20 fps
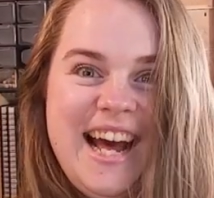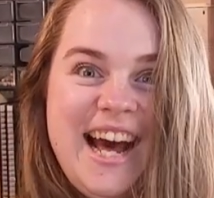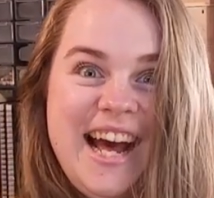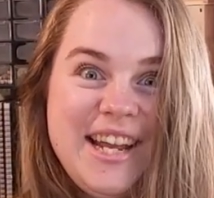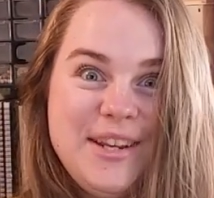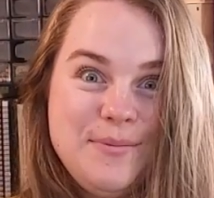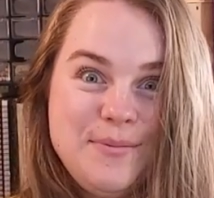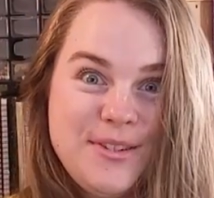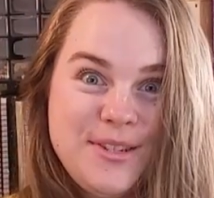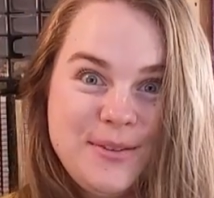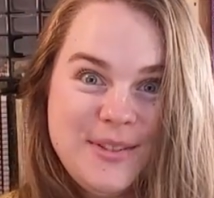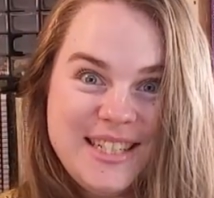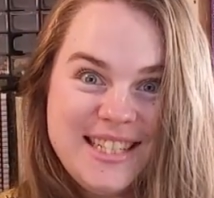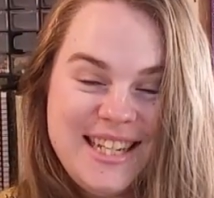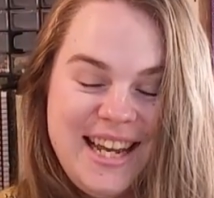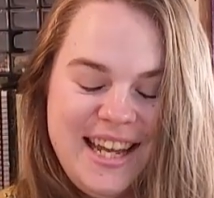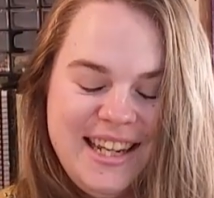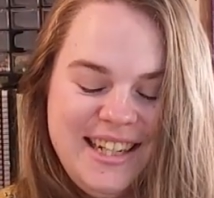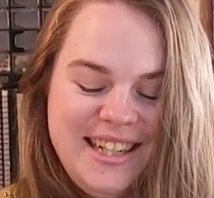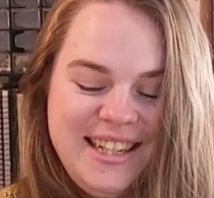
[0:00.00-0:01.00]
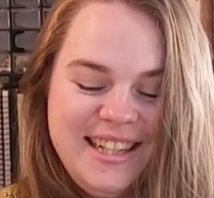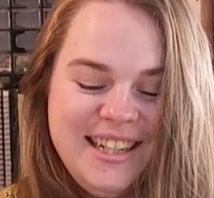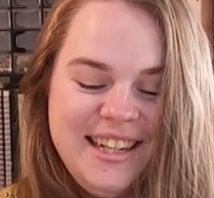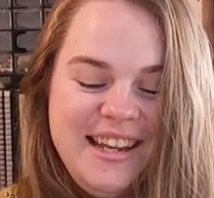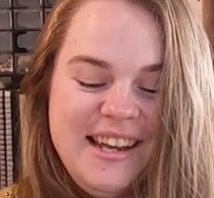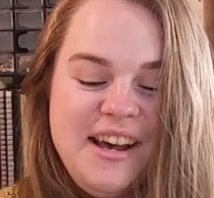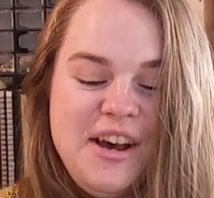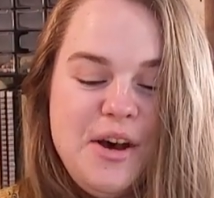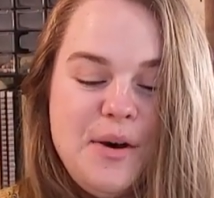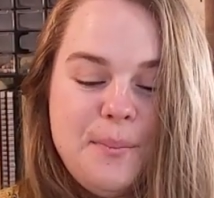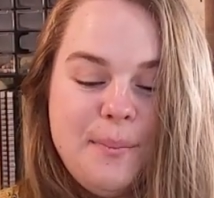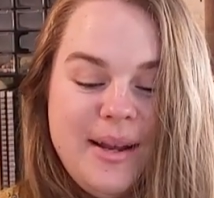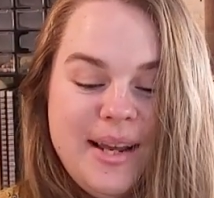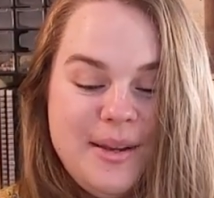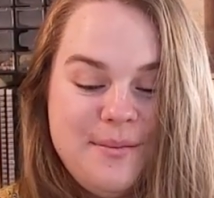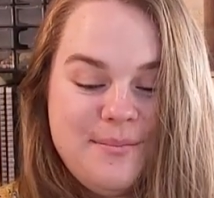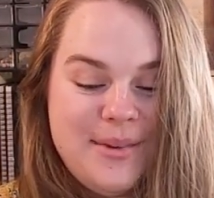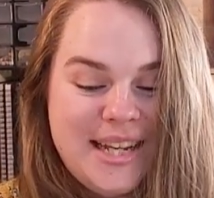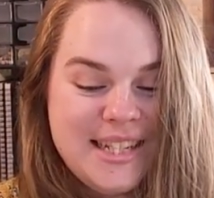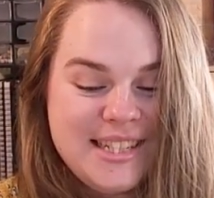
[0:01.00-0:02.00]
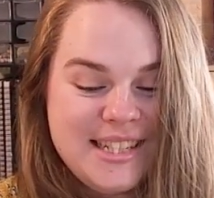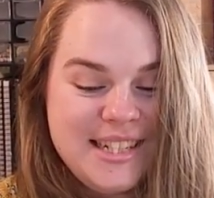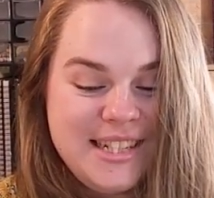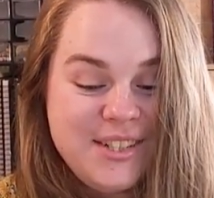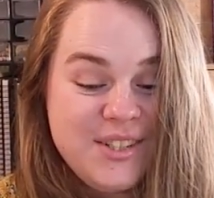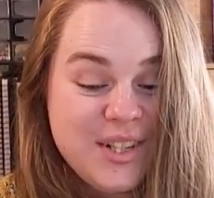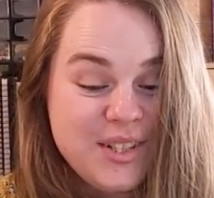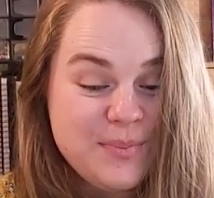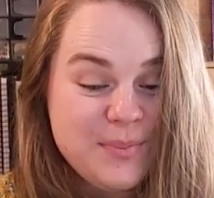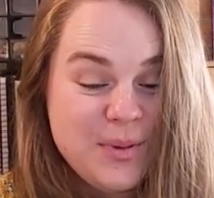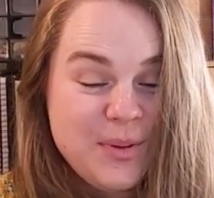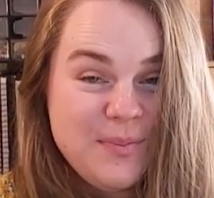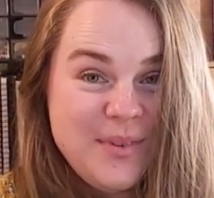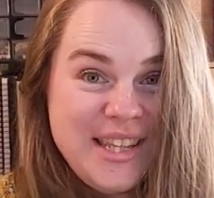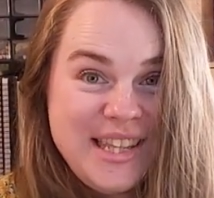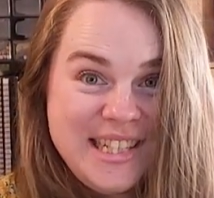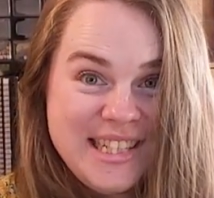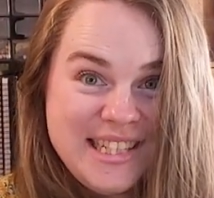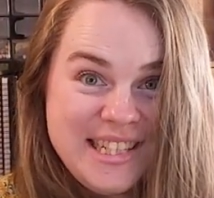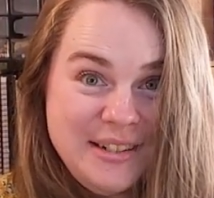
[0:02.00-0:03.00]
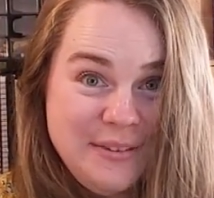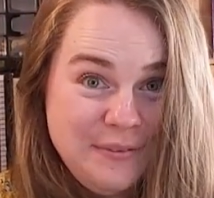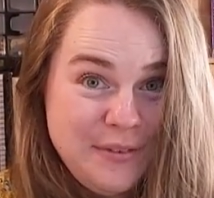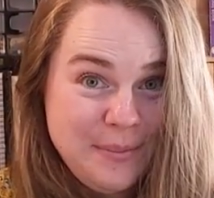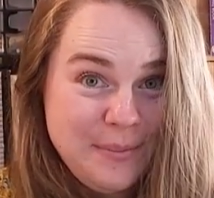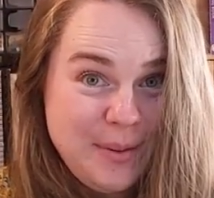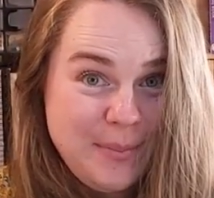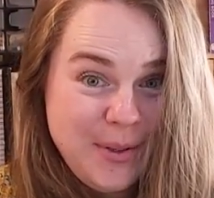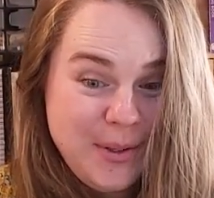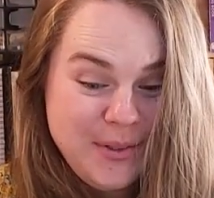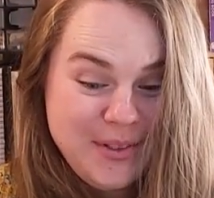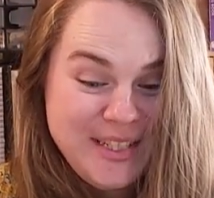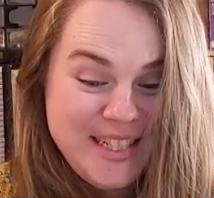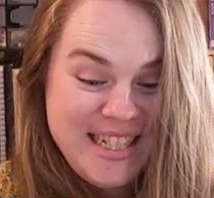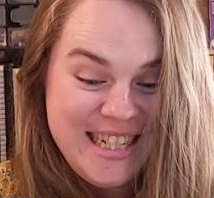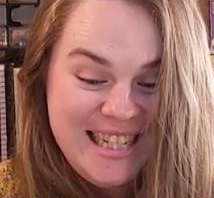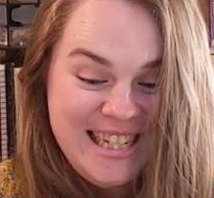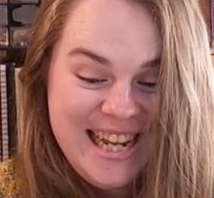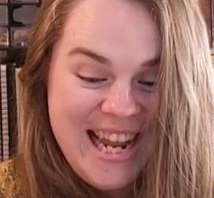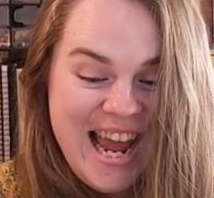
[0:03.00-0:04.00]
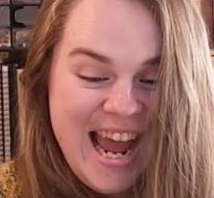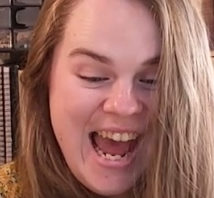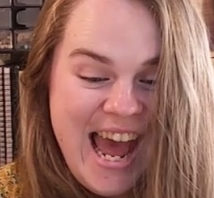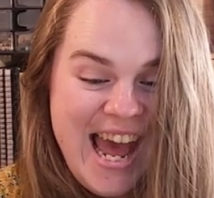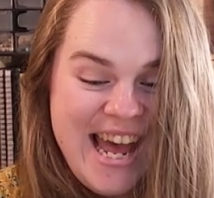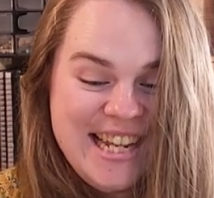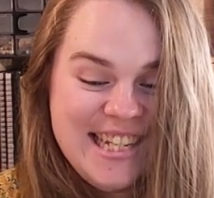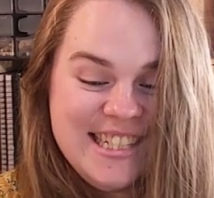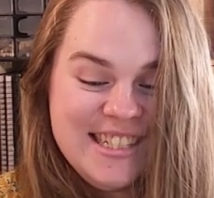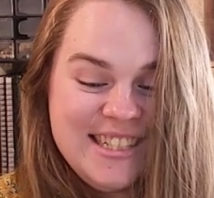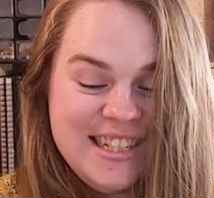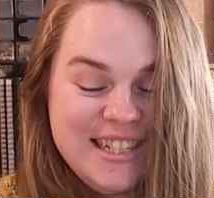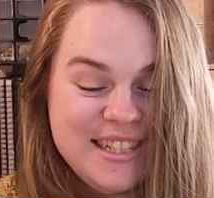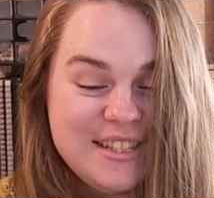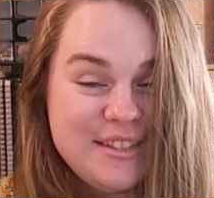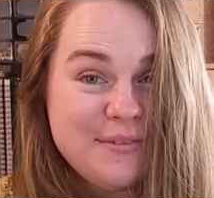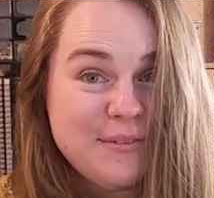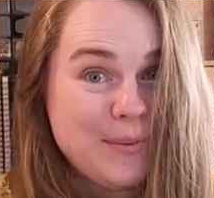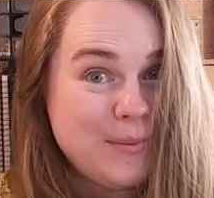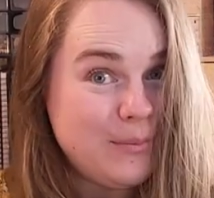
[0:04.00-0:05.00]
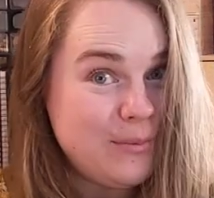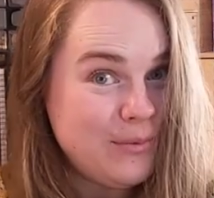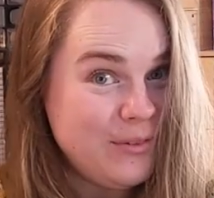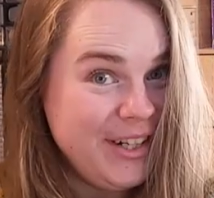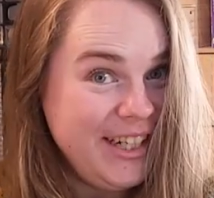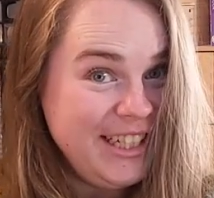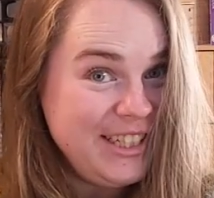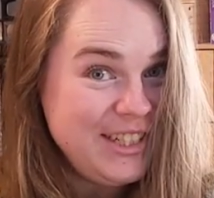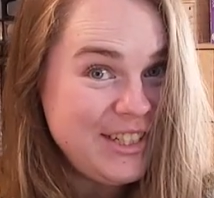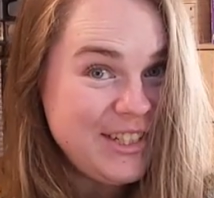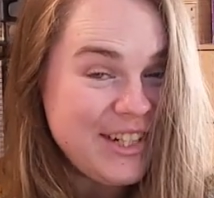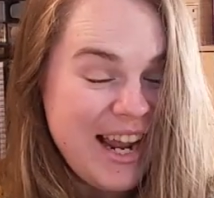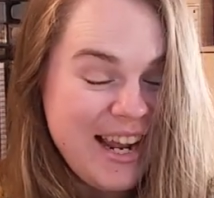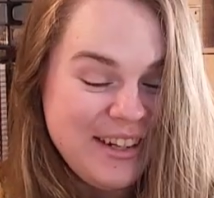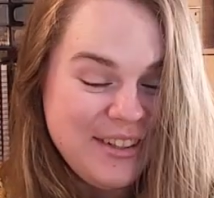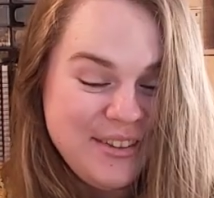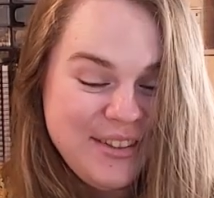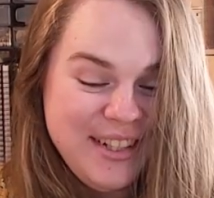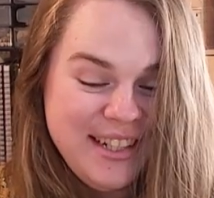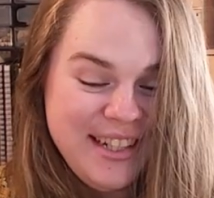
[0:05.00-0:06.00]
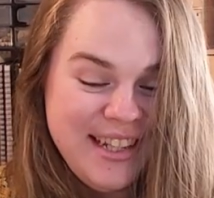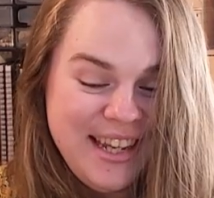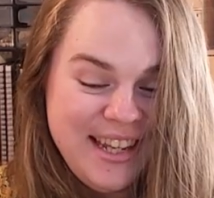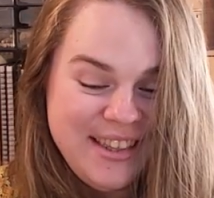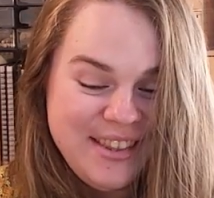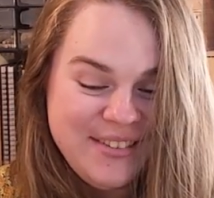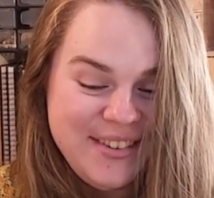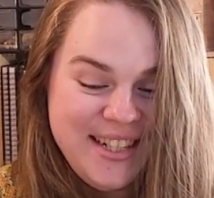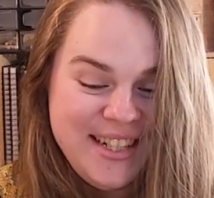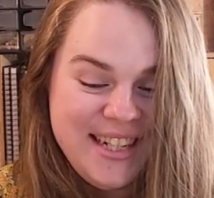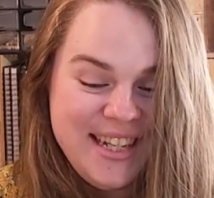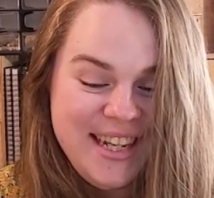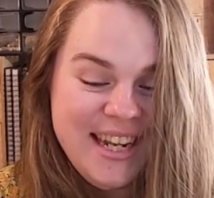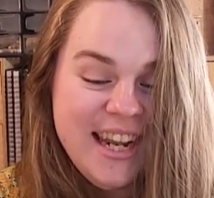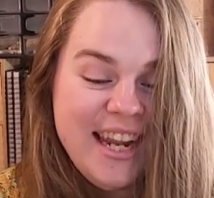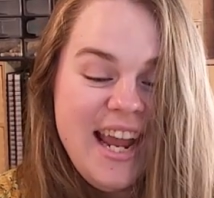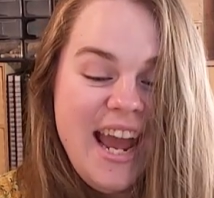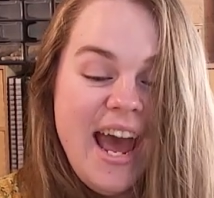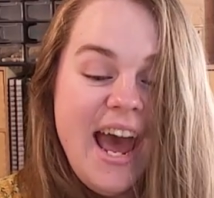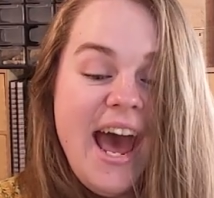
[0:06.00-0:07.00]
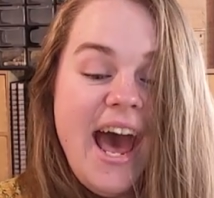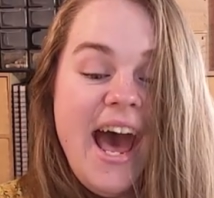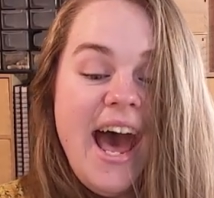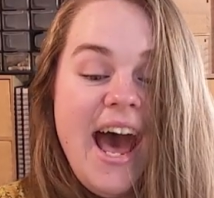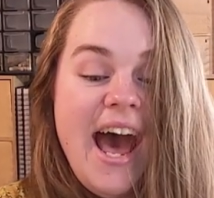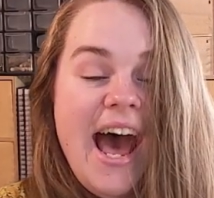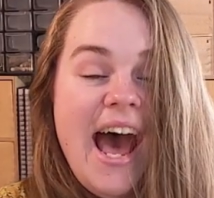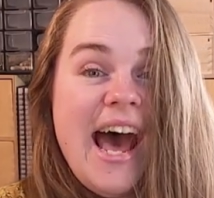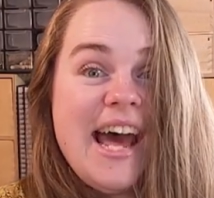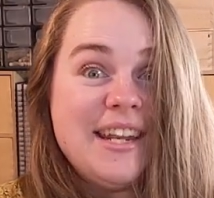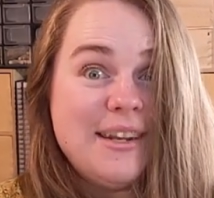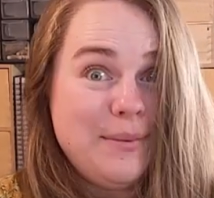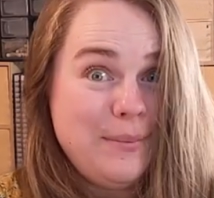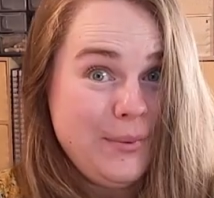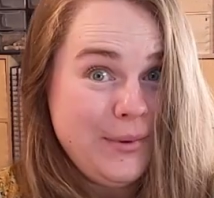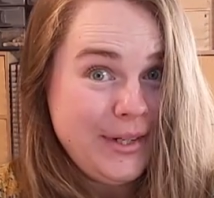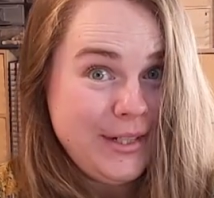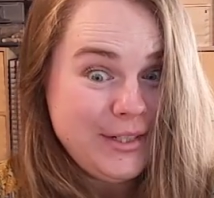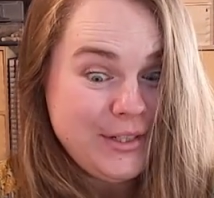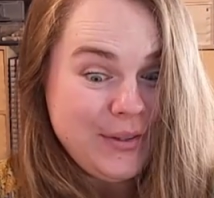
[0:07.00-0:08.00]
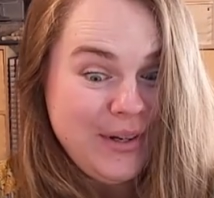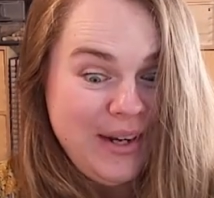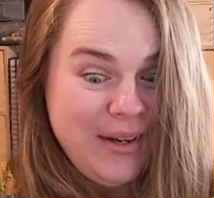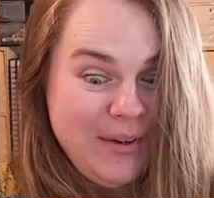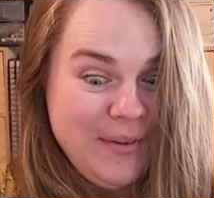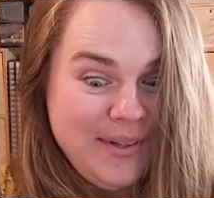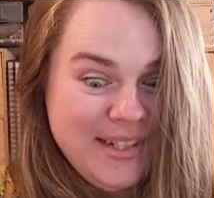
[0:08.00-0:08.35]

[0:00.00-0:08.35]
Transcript: I am so excited. My bestie just brought me this in from the postie, and it's from Rich at GreenGate3D, and I'm pretty sure I know